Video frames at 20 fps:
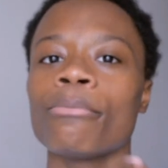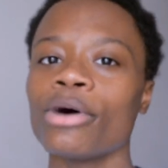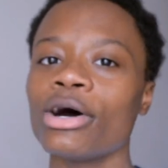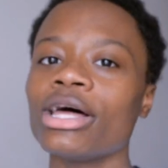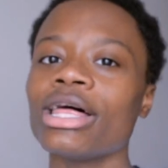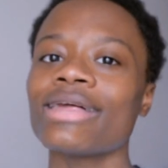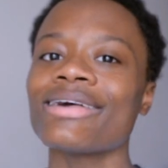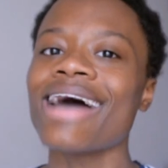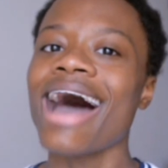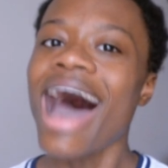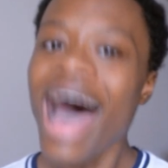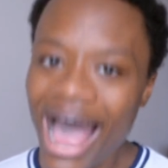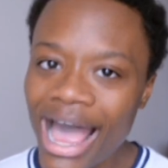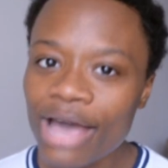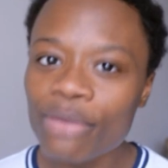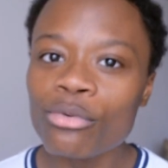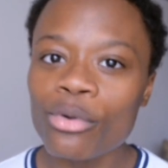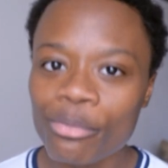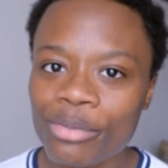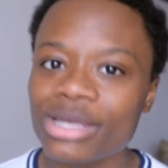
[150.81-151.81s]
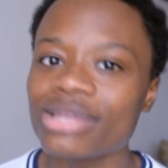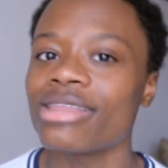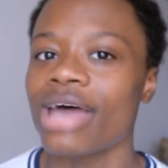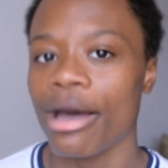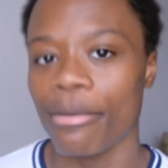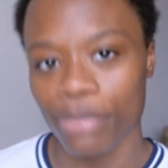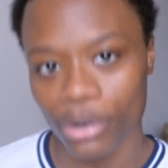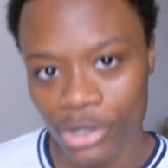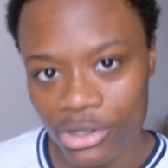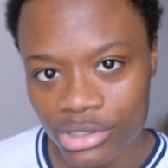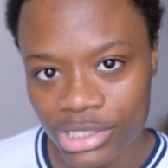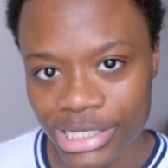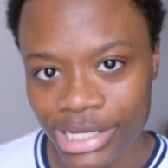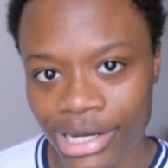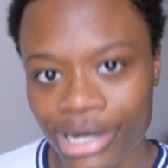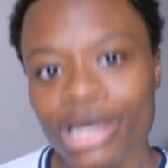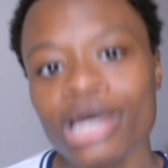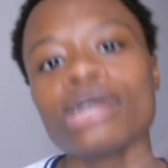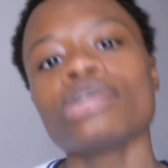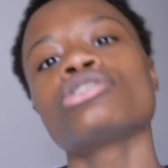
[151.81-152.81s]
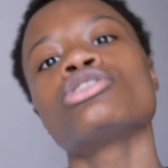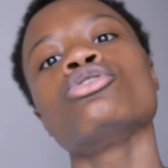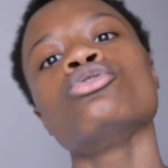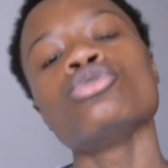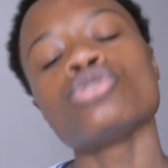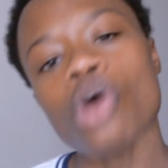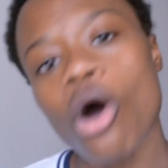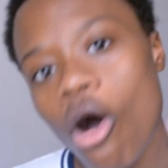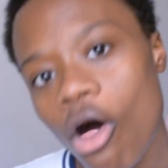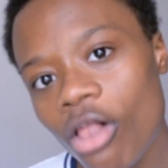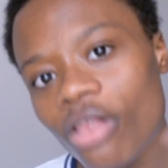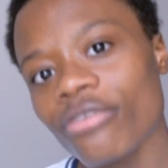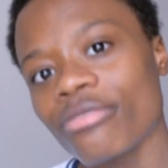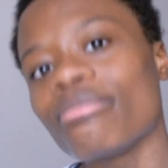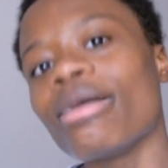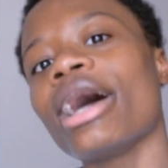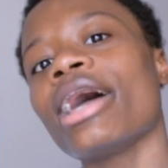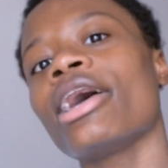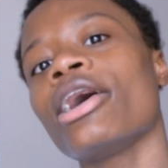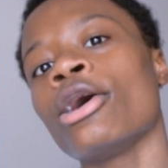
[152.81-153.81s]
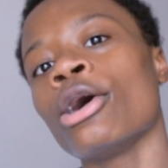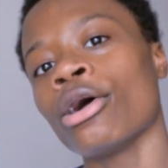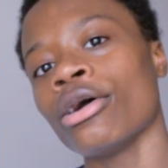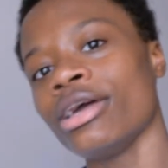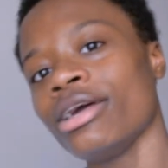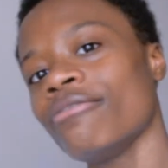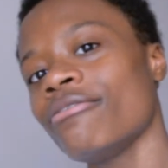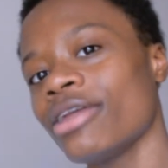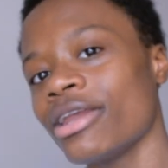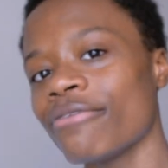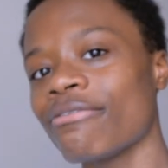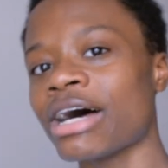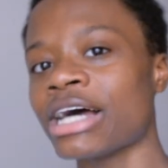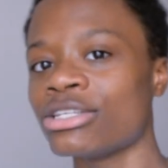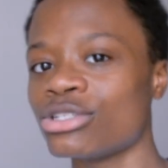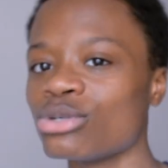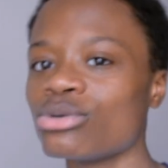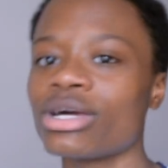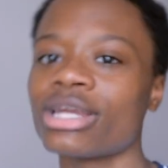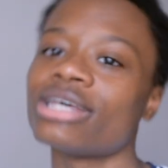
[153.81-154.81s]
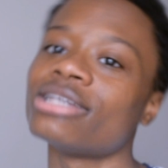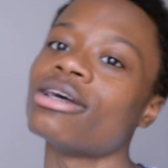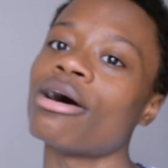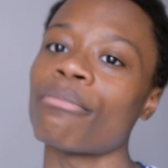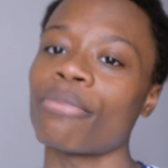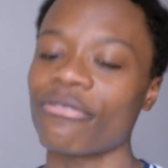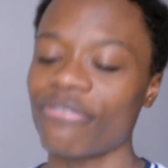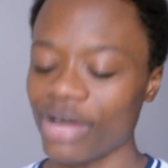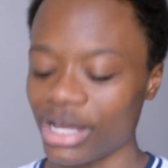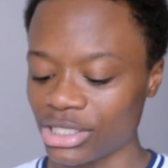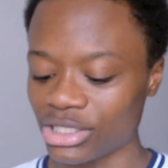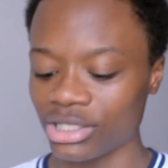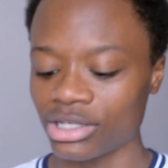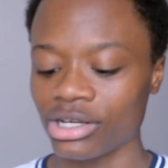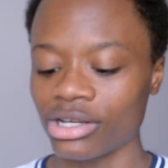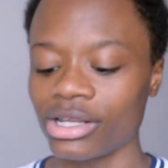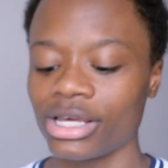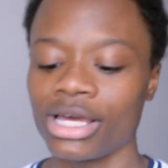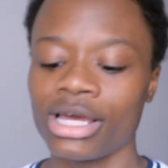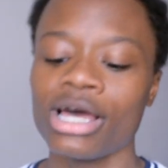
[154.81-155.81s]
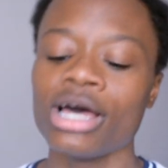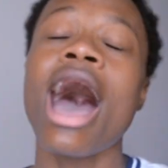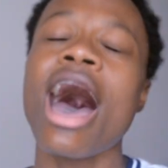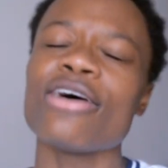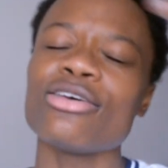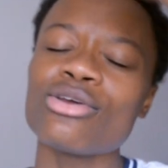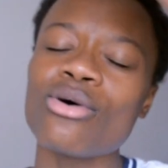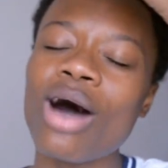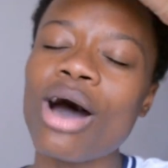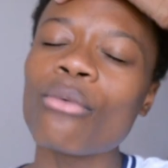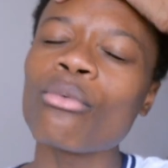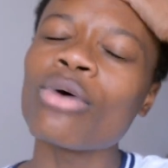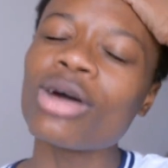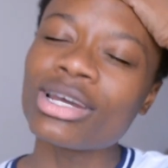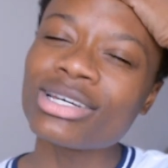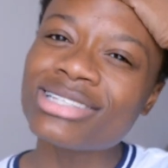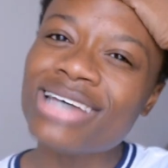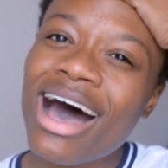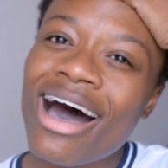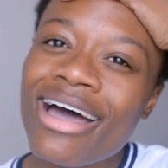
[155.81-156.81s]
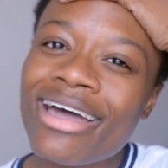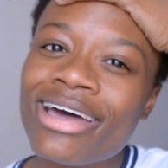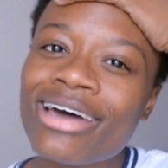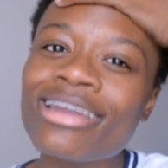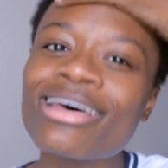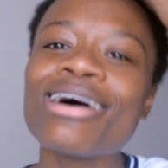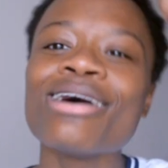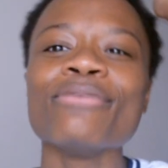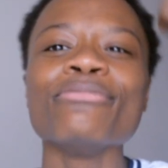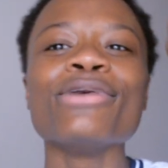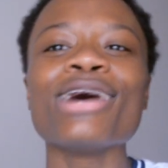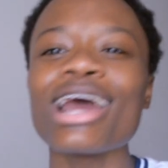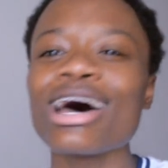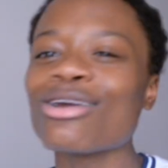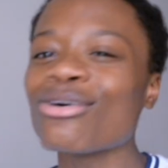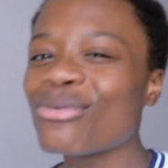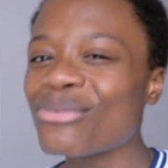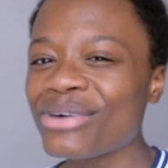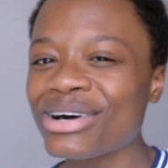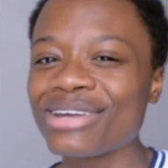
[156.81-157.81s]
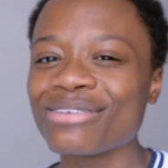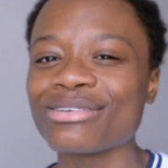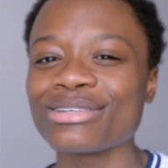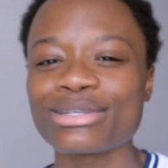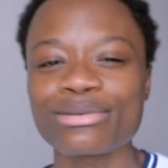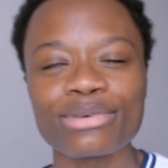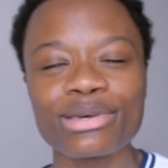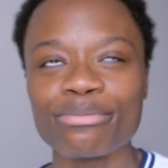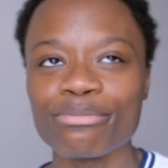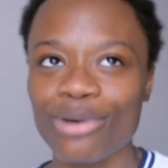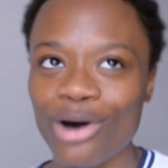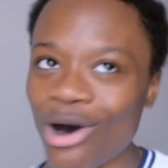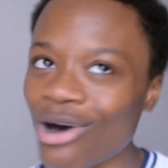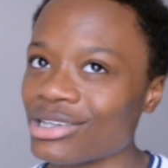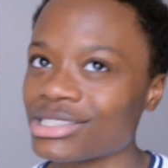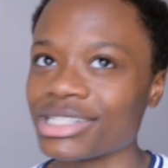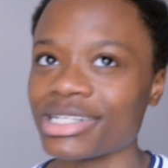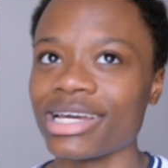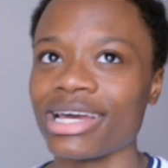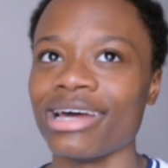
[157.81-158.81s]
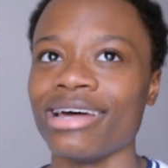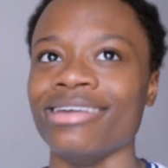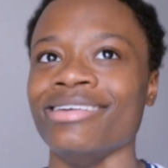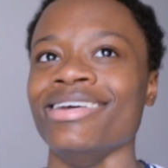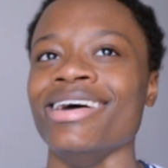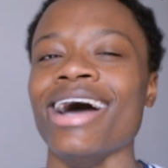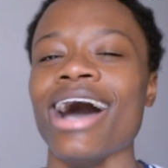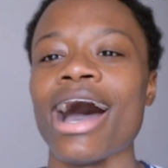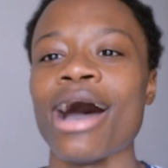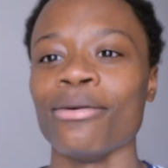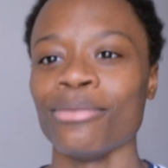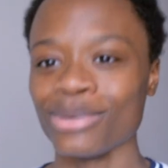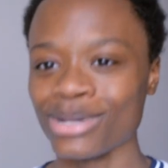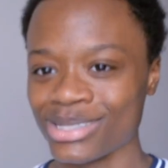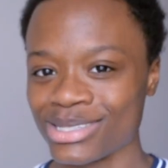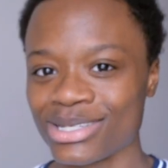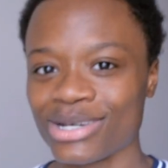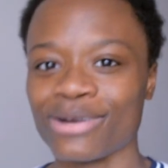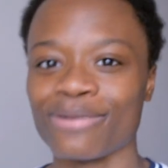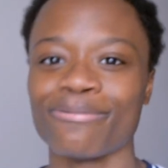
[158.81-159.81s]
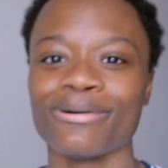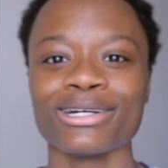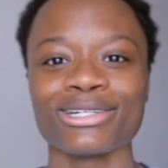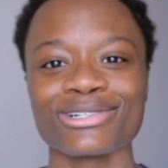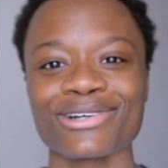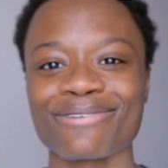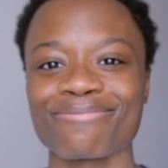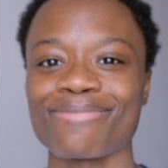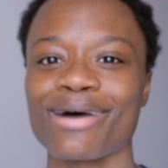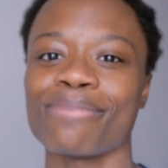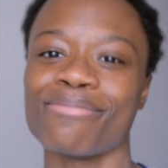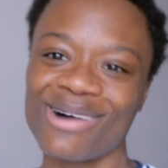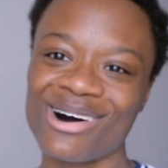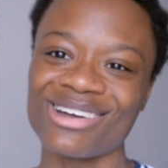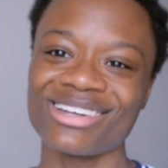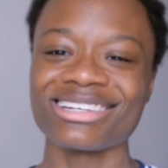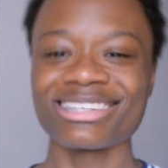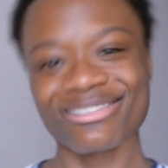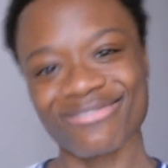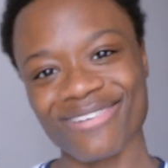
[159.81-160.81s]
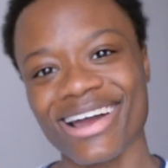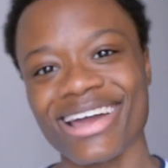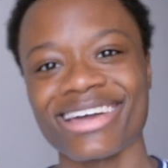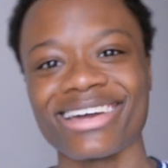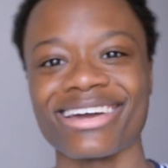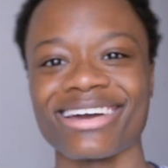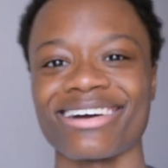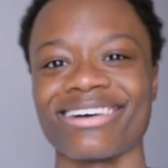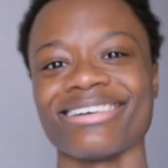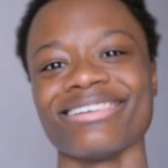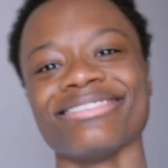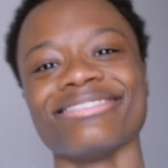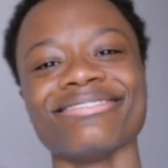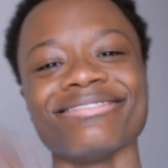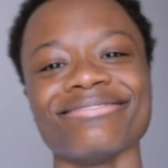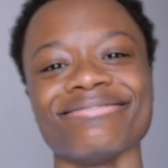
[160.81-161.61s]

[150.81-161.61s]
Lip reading: But I will be that person to lose all of my hair, even if I do get it done professionally. I know I want to dye it, but I don't want to be bald again. I will insert a picture of my baldness right here.